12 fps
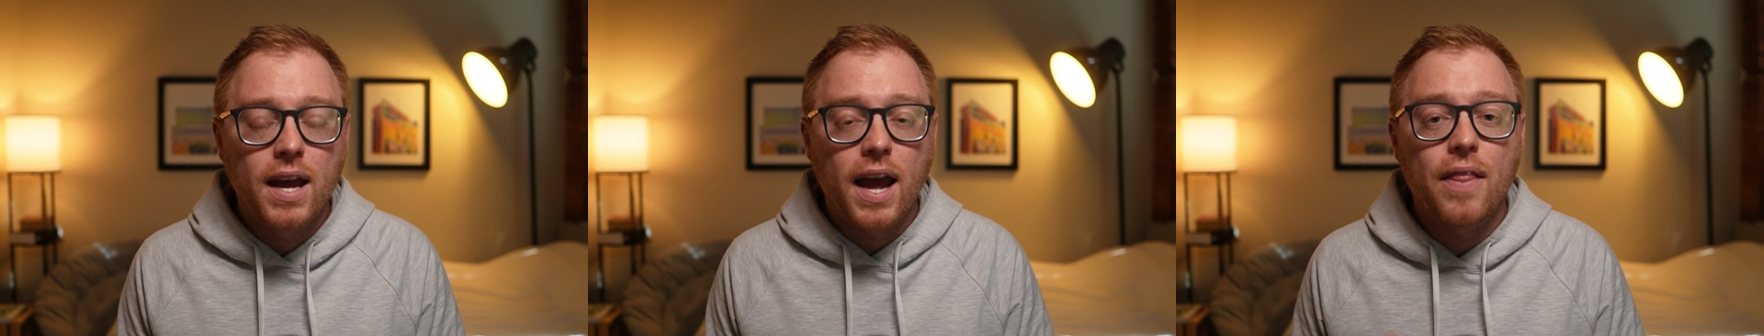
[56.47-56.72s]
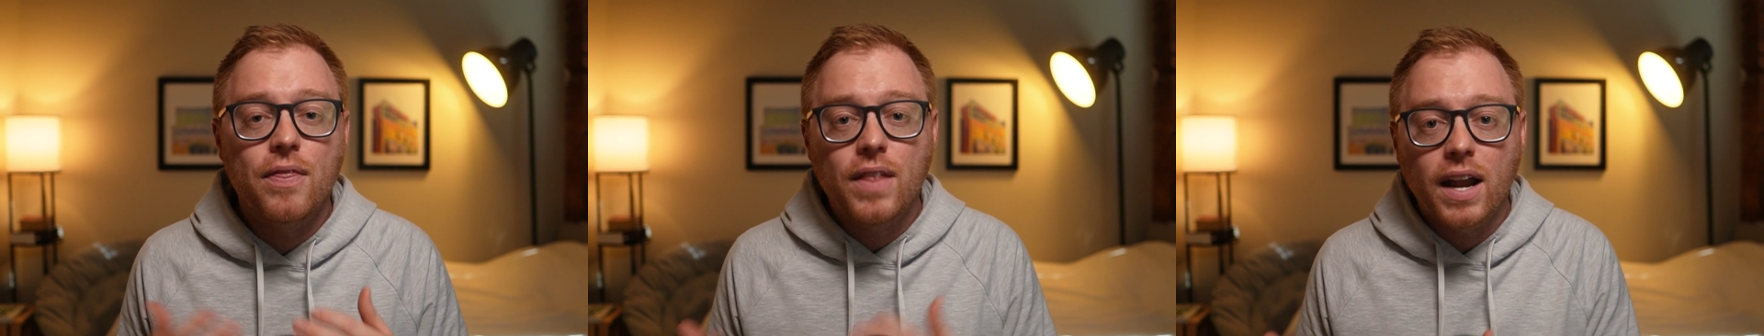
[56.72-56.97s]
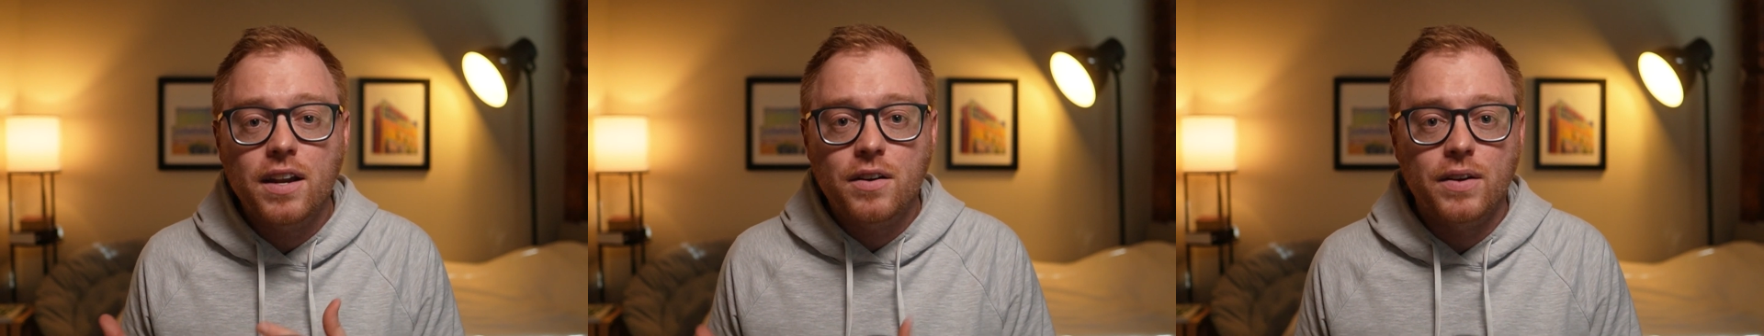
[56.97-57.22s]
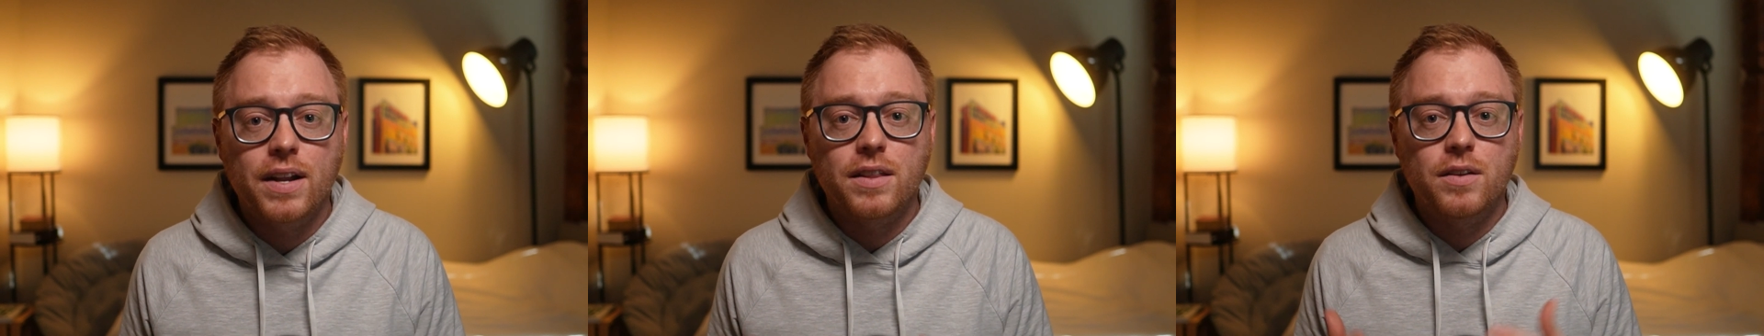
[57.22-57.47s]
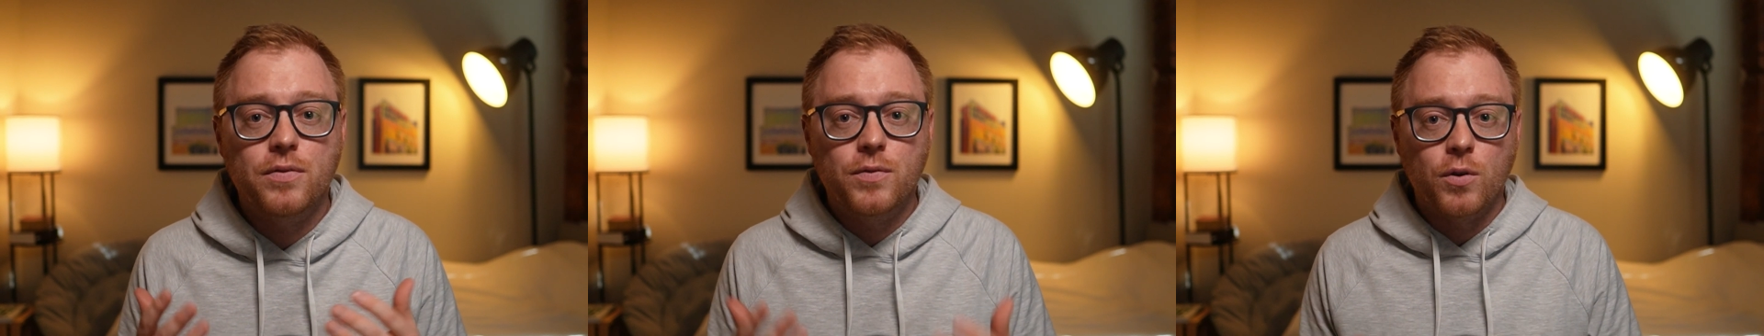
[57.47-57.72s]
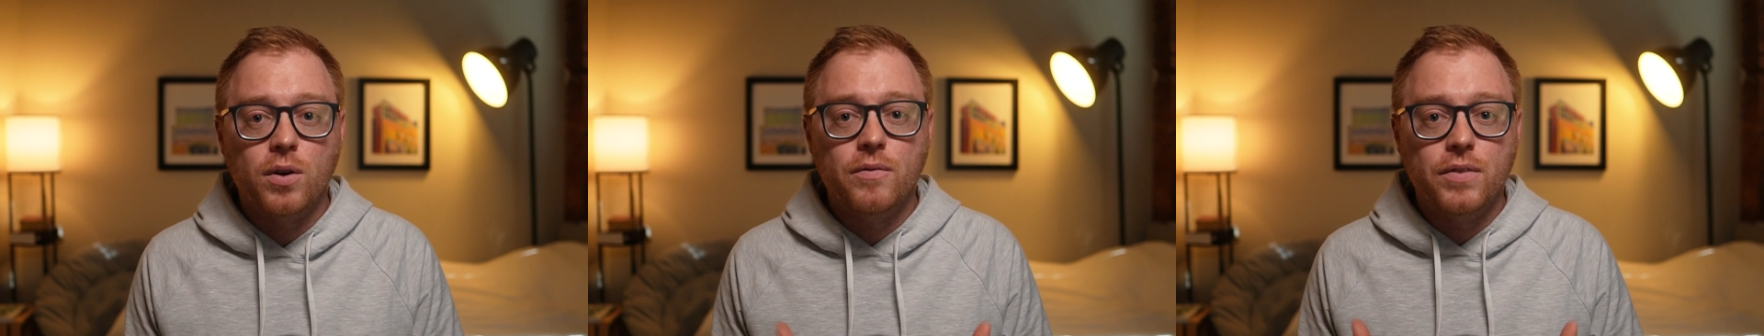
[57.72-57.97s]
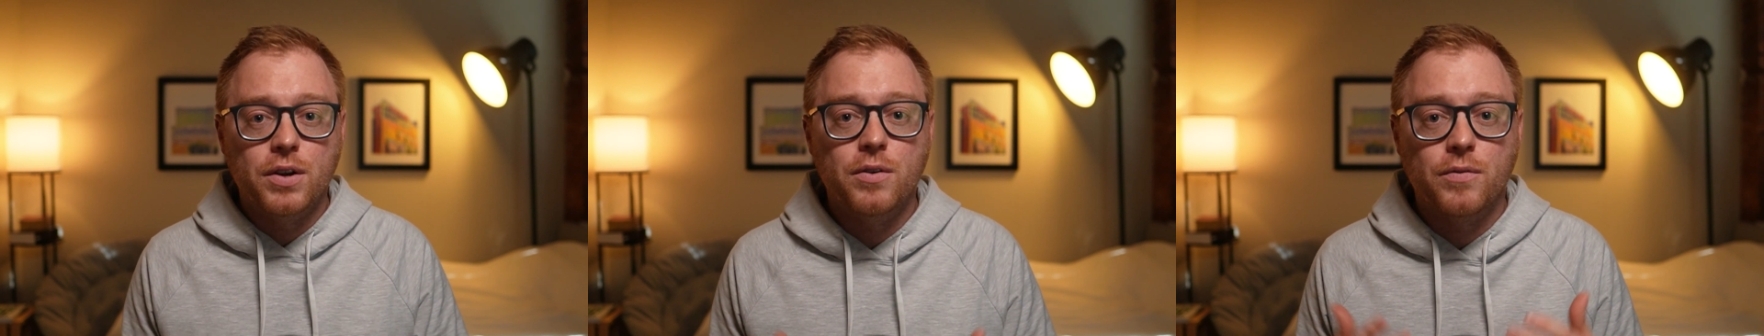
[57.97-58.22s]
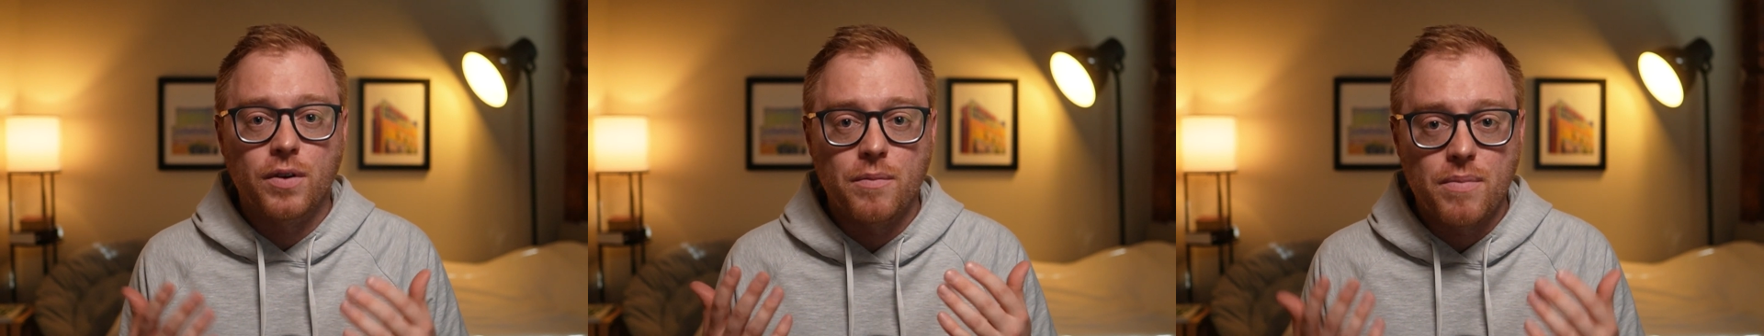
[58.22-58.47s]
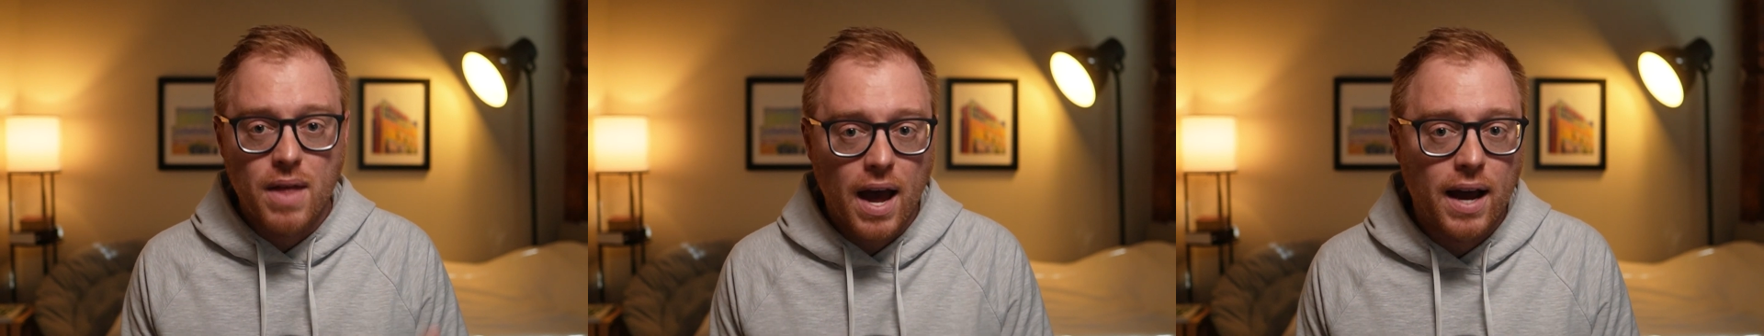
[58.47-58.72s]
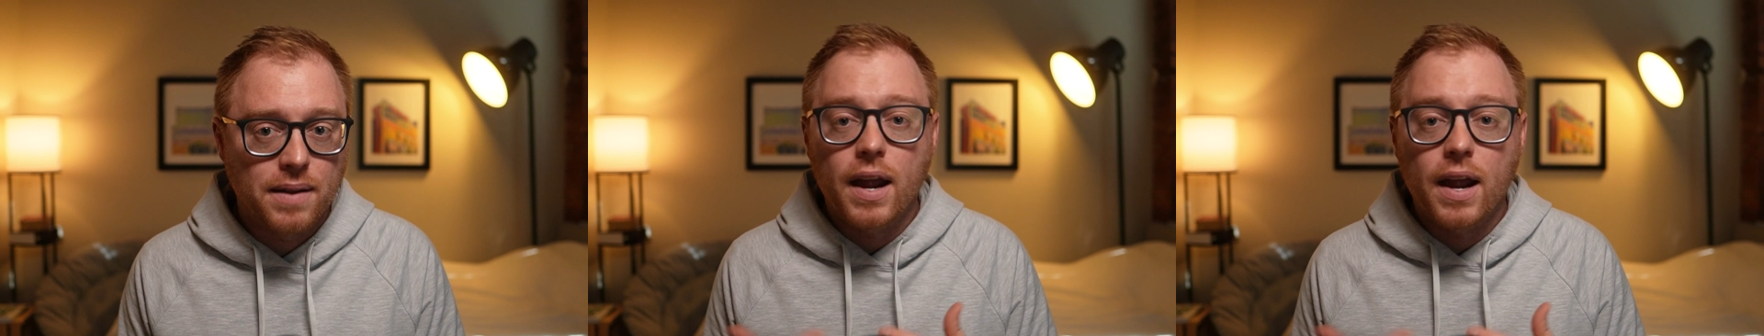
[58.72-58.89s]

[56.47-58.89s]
and then create the form view from that.